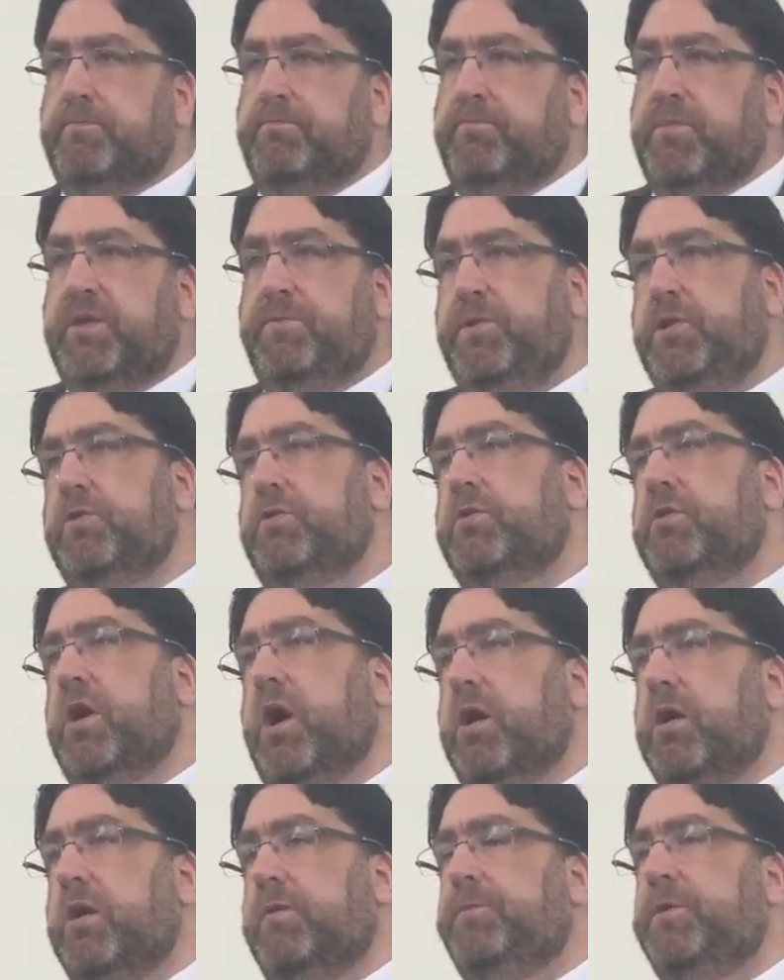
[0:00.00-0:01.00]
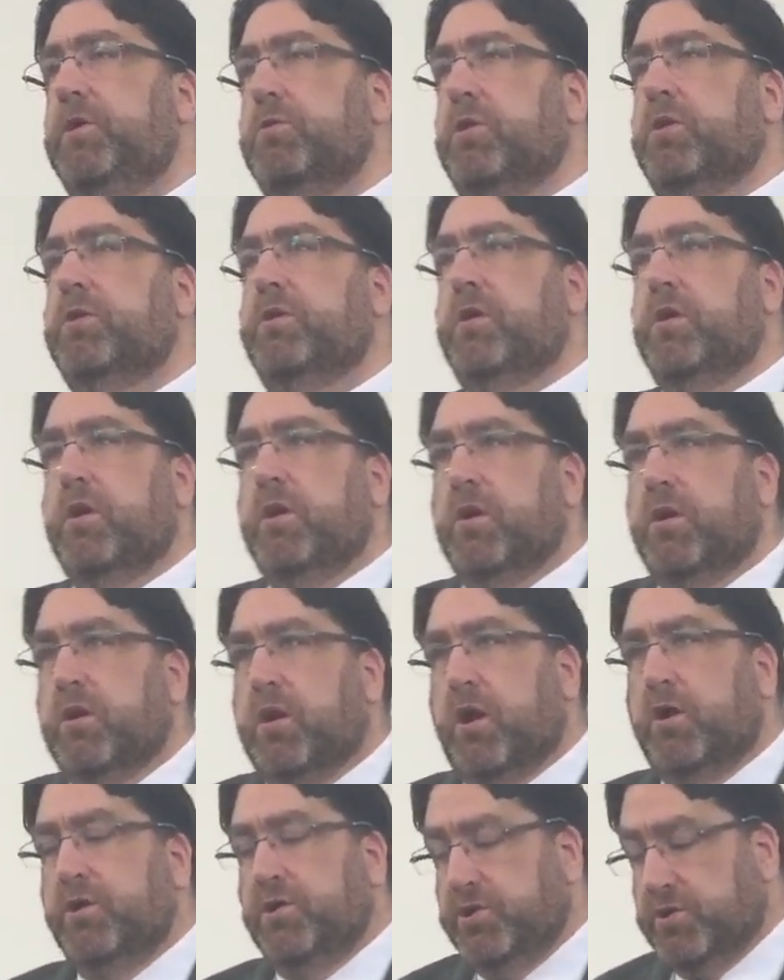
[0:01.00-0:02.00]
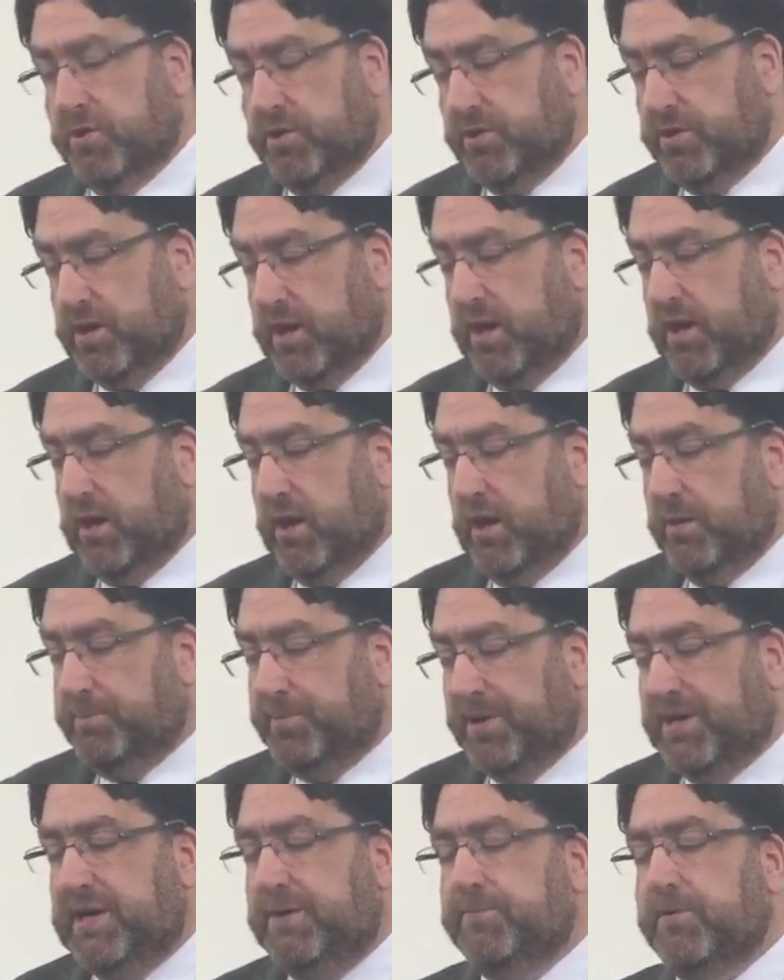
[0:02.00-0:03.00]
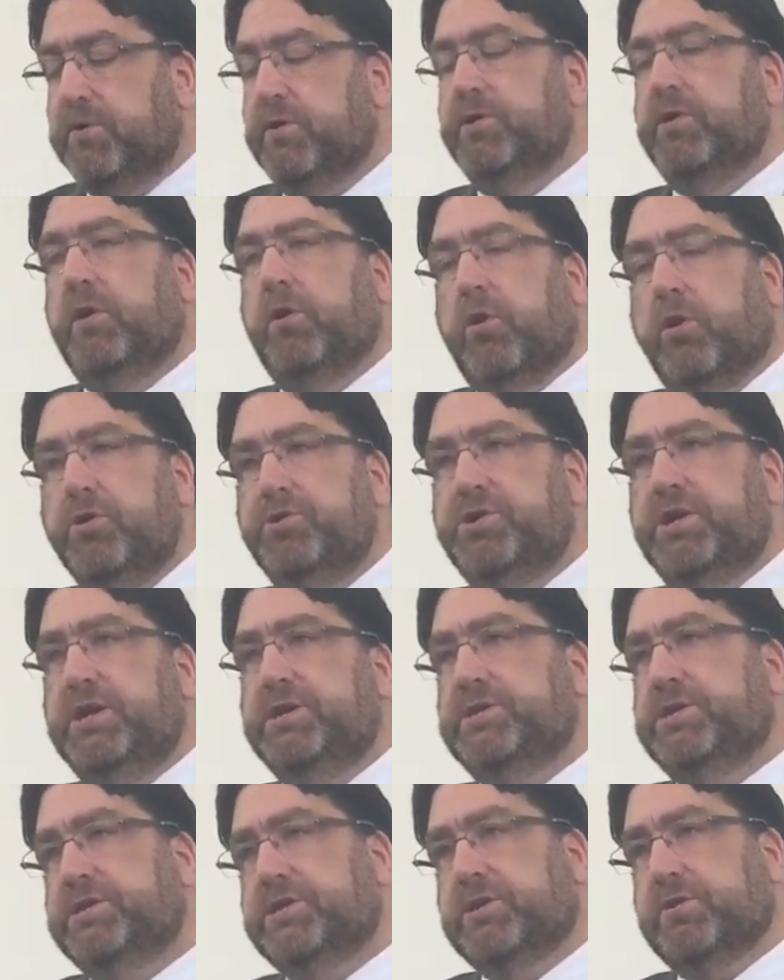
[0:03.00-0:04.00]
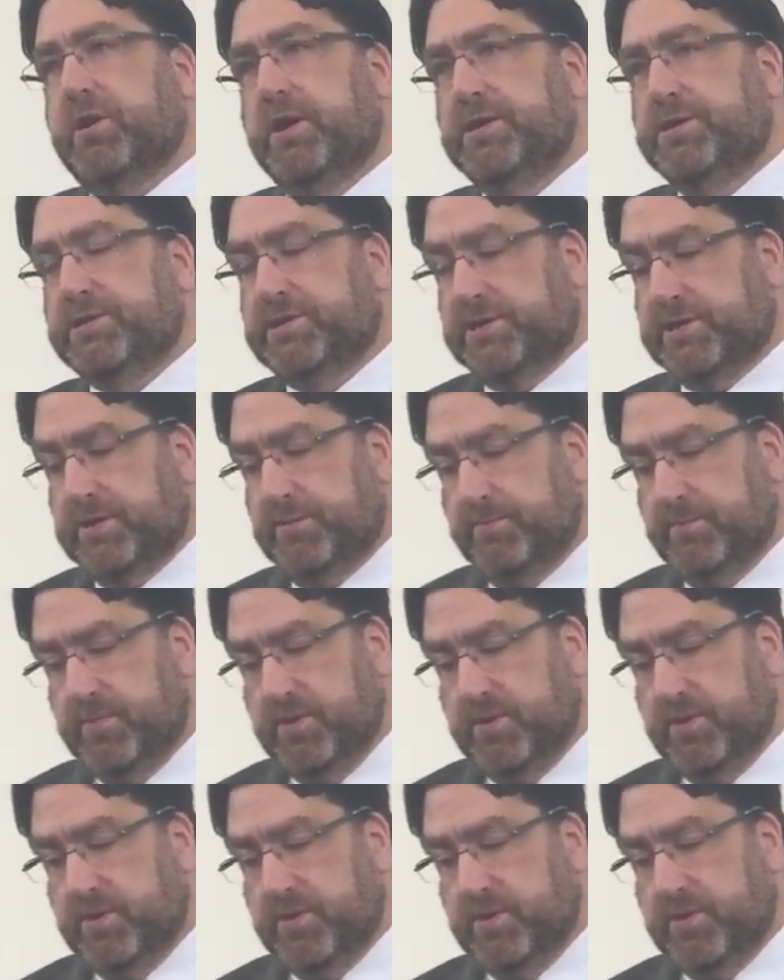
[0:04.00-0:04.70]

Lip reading: If you are not a believer in the Lord Jesus Christ,